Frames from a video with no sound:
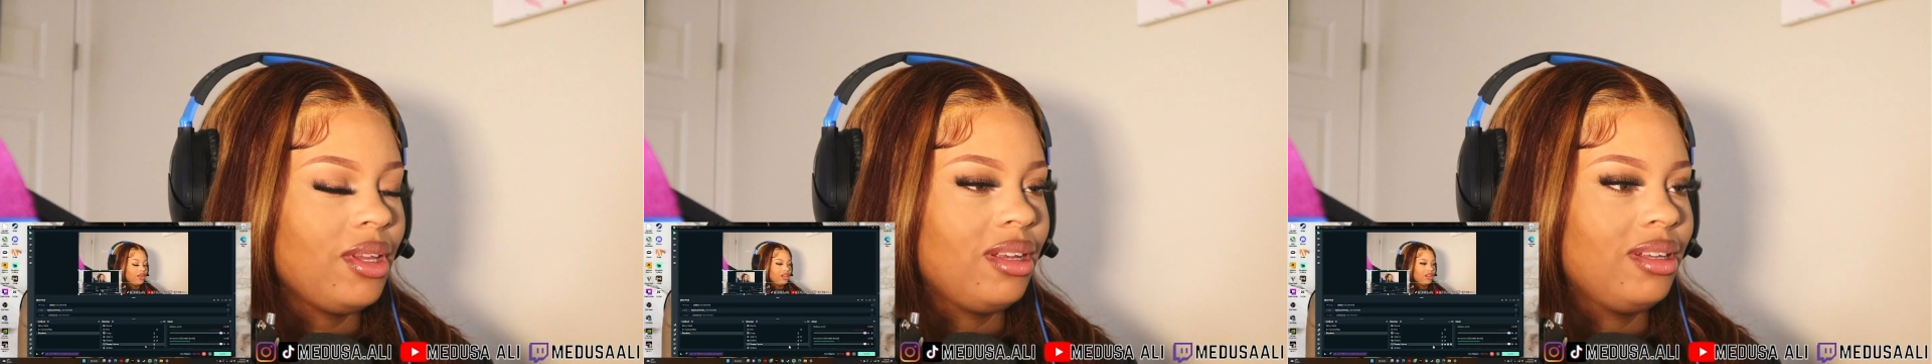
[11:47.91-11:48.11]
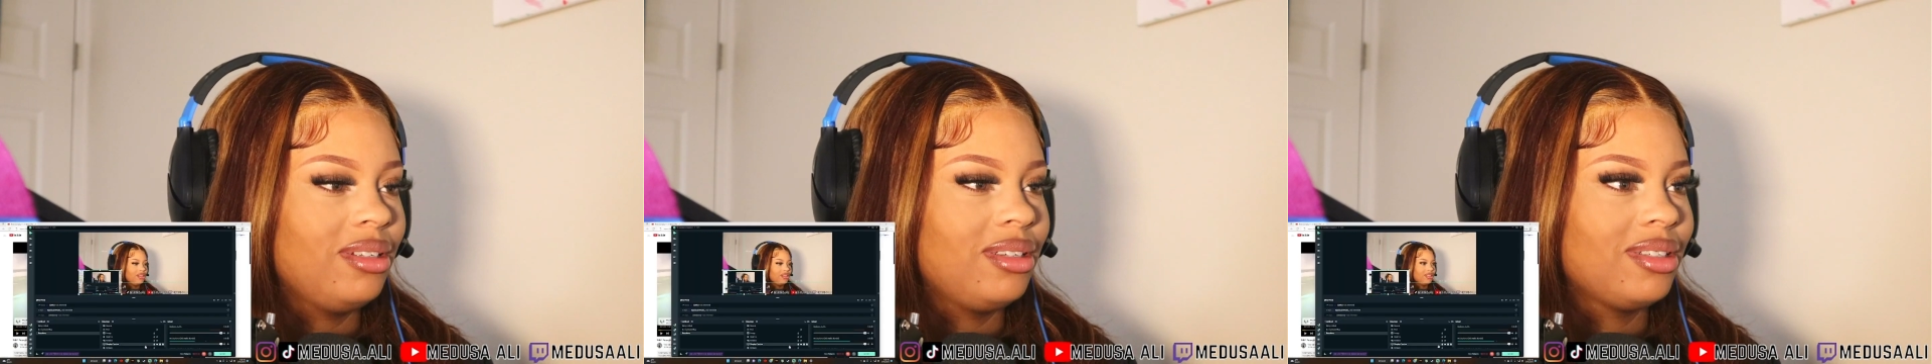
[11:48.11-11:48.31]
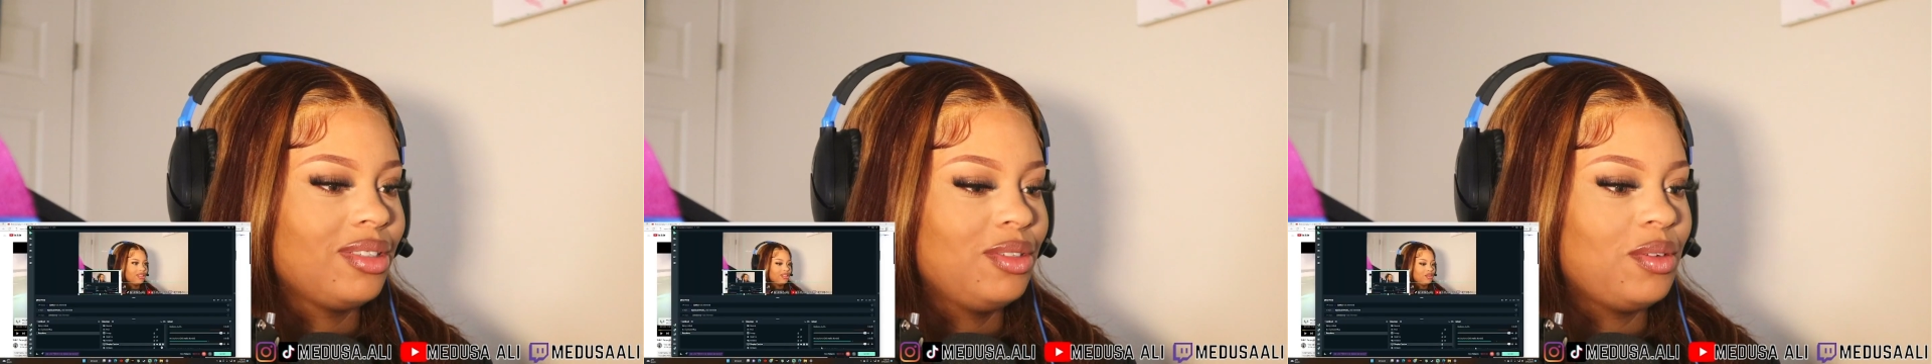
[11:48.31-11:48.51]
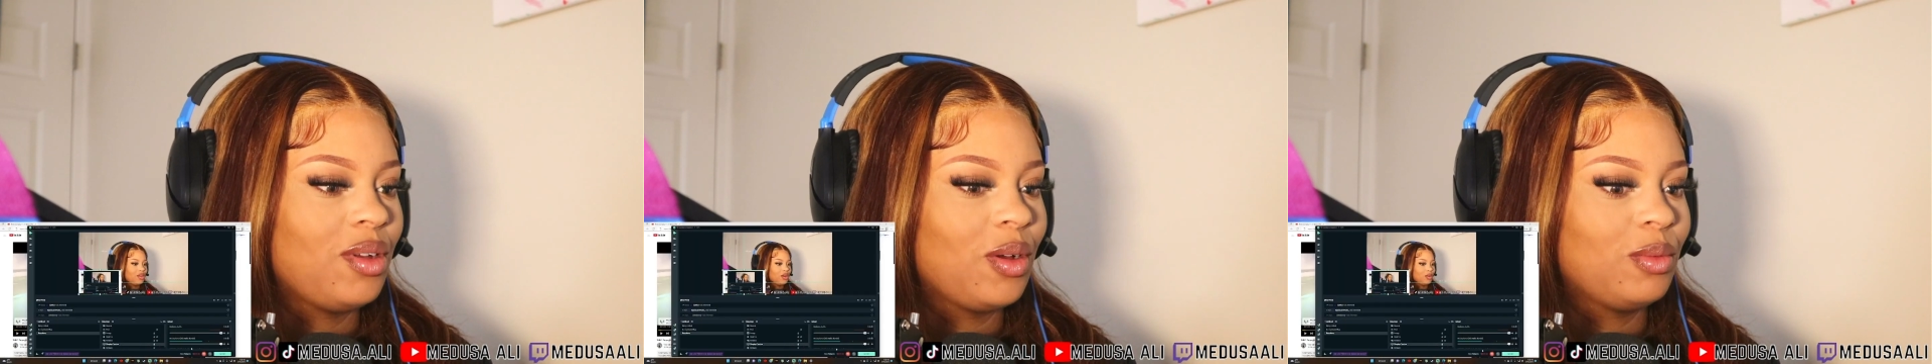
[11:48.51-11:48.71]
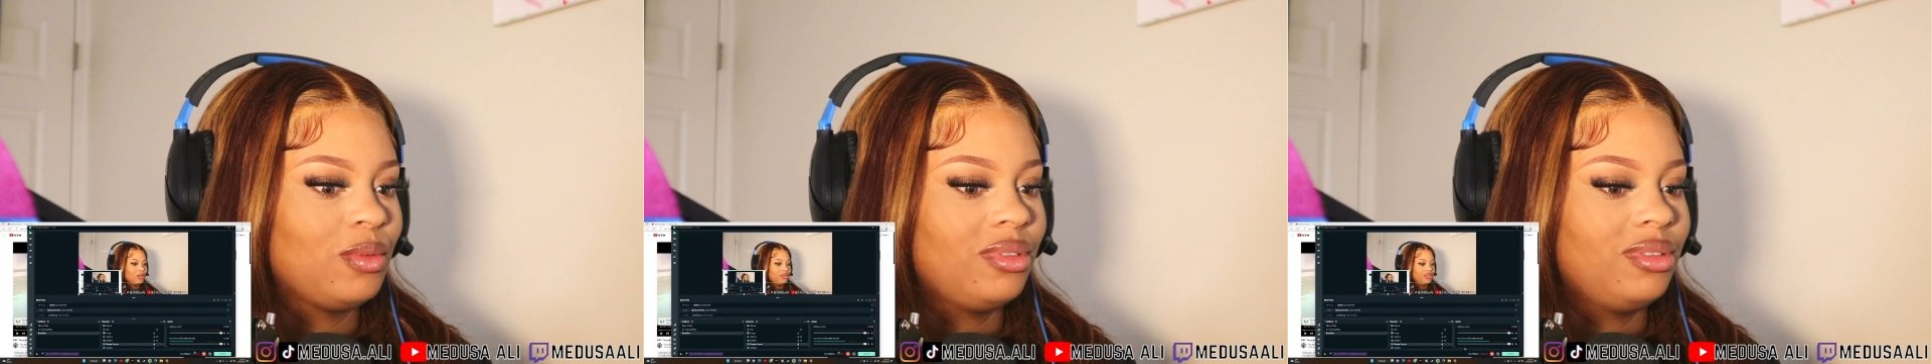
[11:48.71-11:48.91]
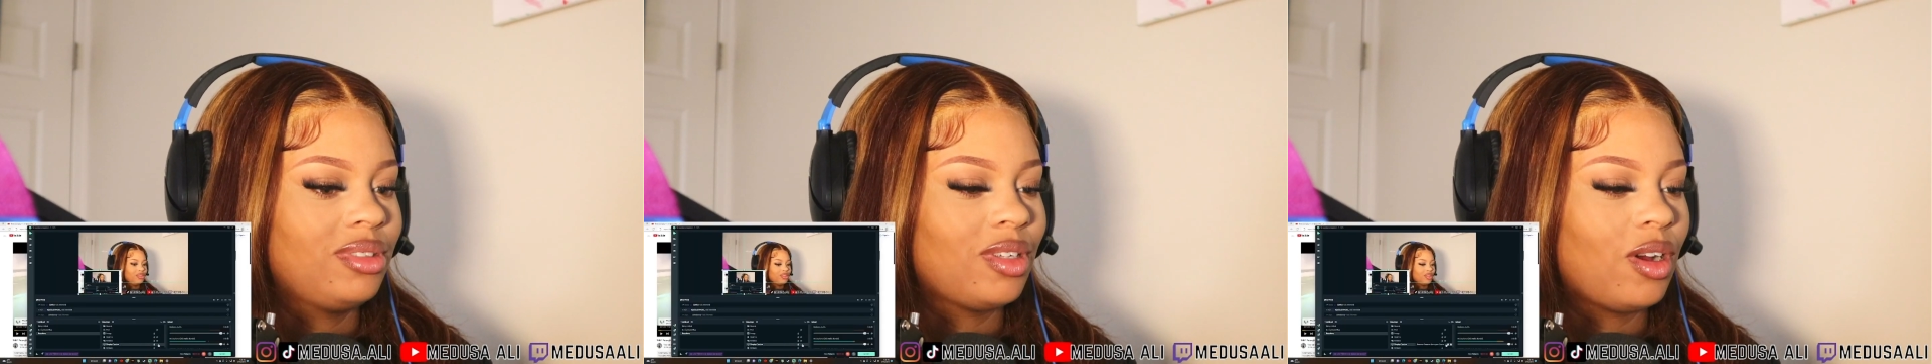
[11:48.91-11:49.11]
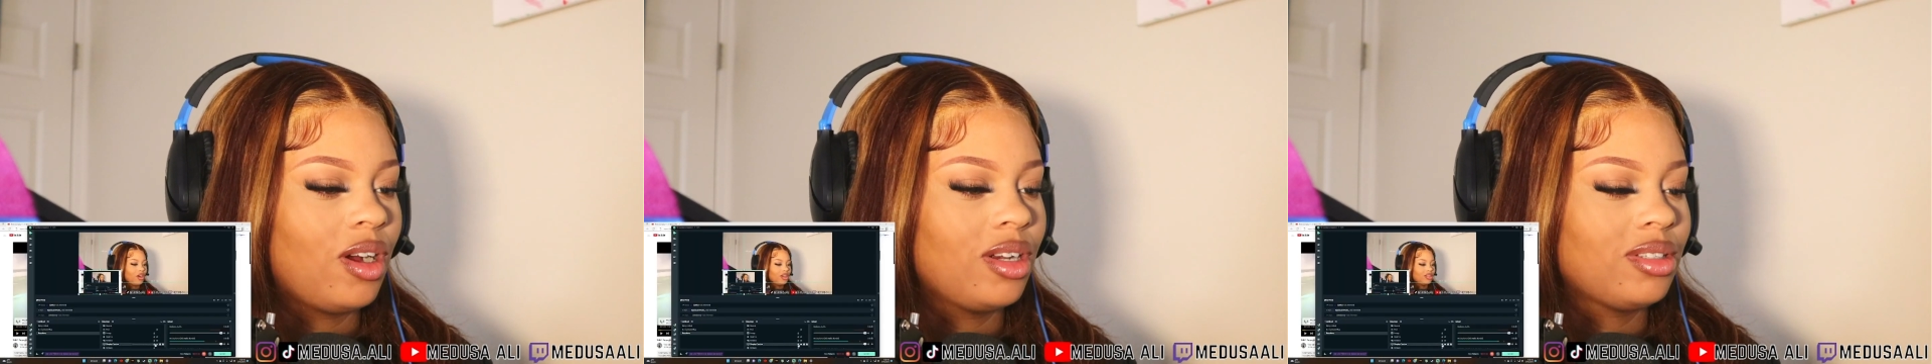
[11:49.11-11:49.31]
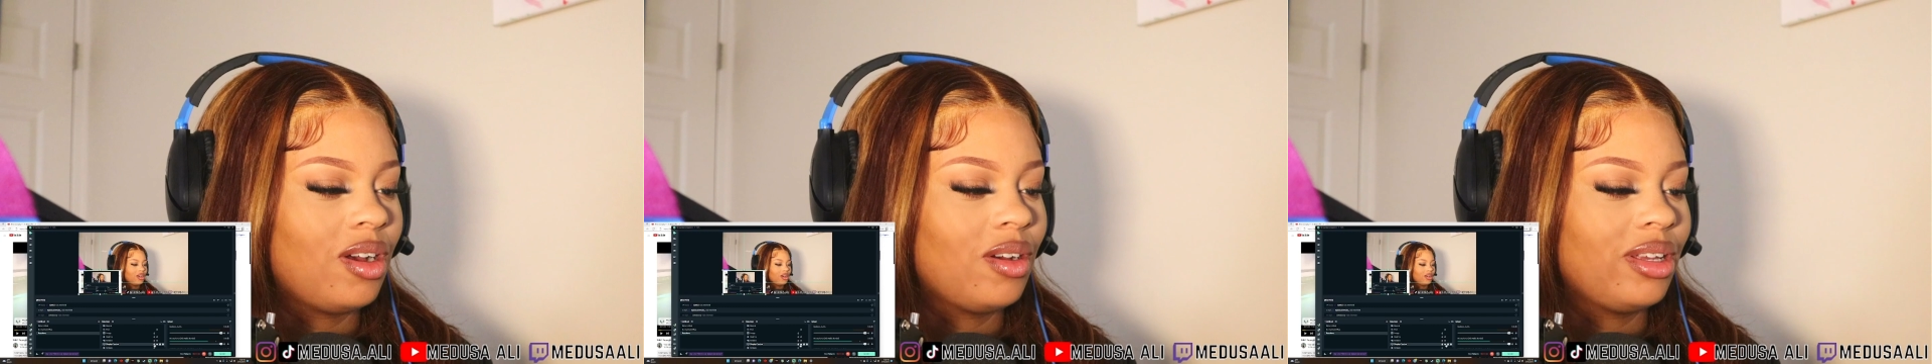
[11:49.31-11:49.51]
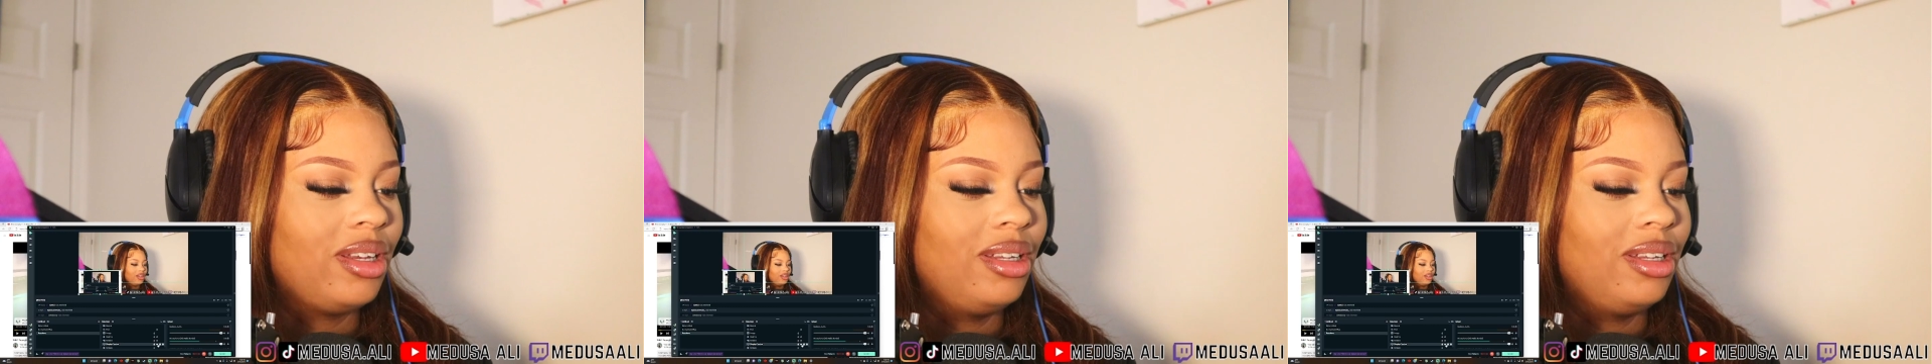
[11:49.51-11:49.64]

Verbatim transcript: Just you know, start talking and